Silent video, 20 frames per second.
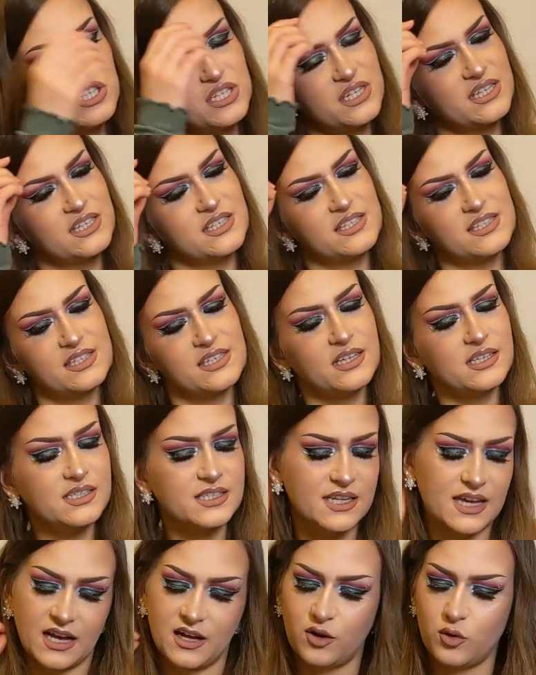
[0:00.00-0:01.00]
she can still
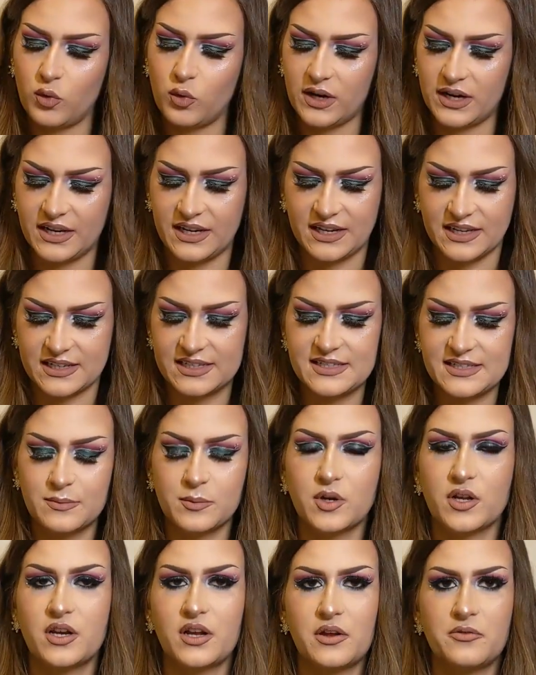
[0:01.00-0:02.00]
tell what it is, I'm
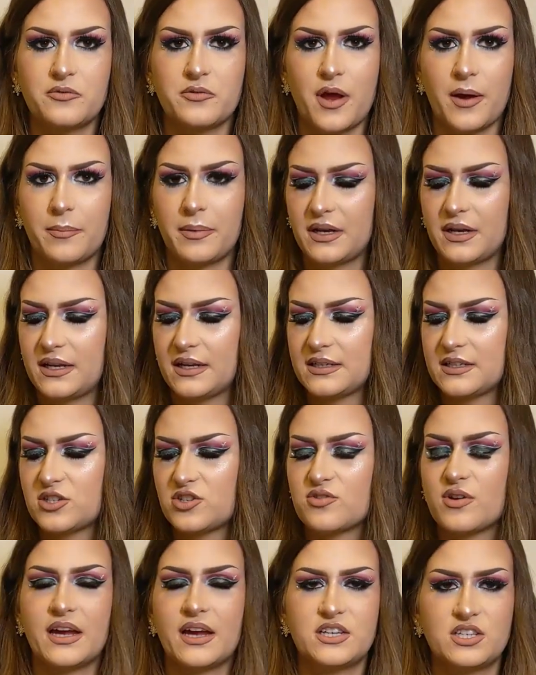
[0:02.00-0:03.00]
going to unwrap it and
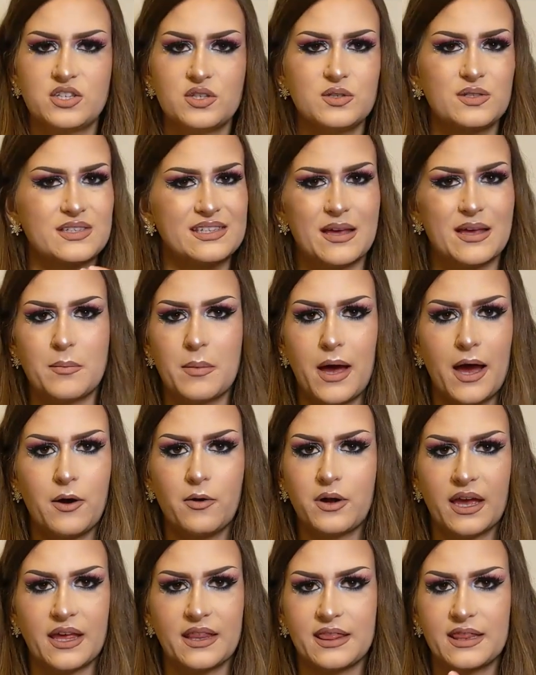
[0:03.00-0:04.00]
try to
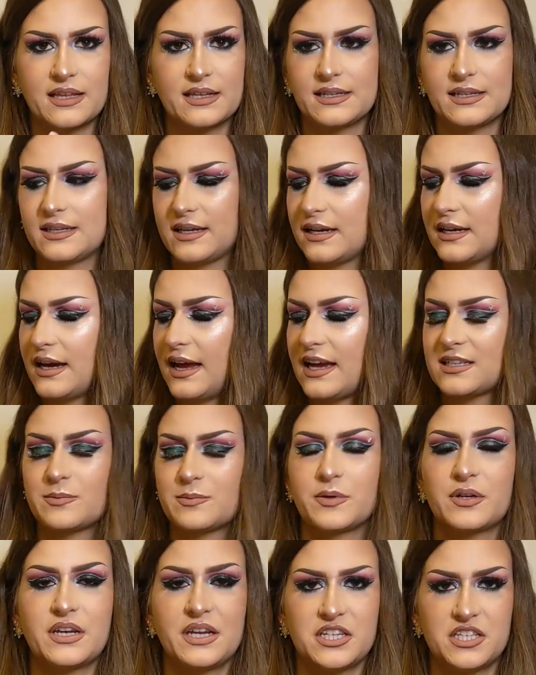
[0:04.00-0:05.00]
somehow get the
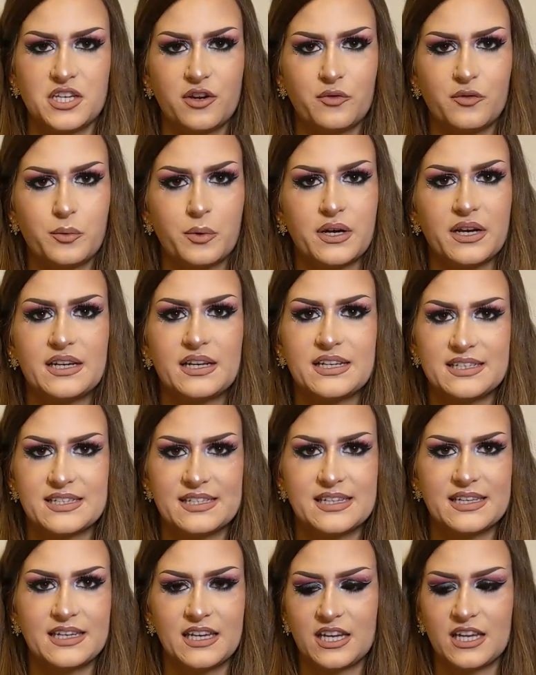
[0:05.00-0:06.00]
explanation of what it
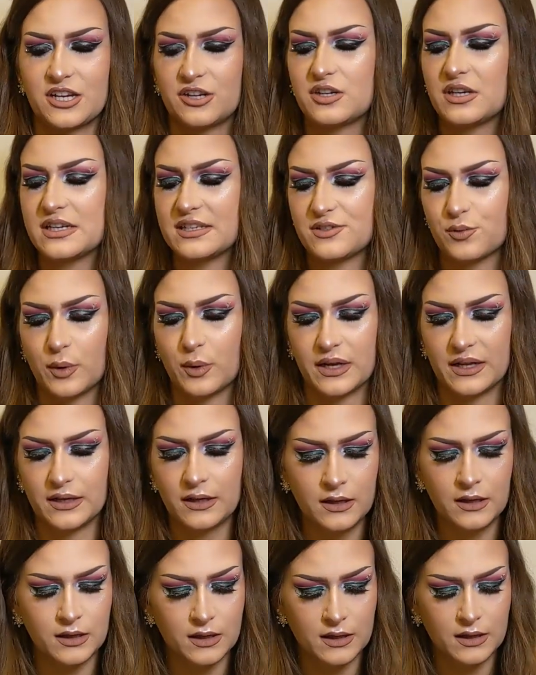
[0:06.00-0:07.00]
is in here as
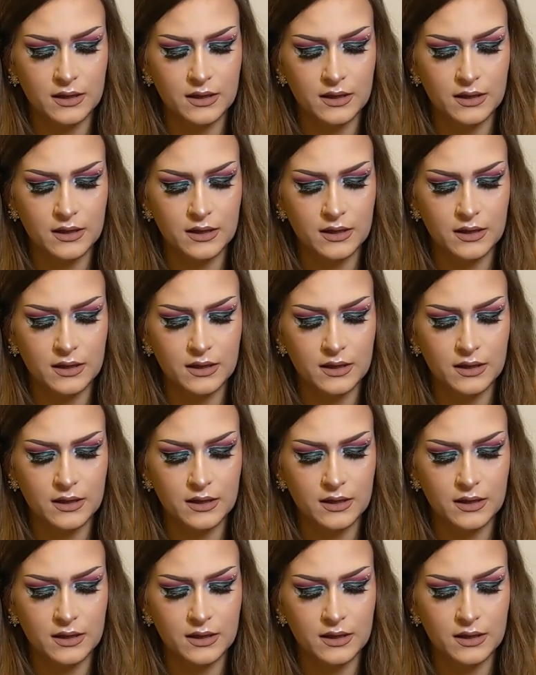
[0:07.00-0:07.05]
well.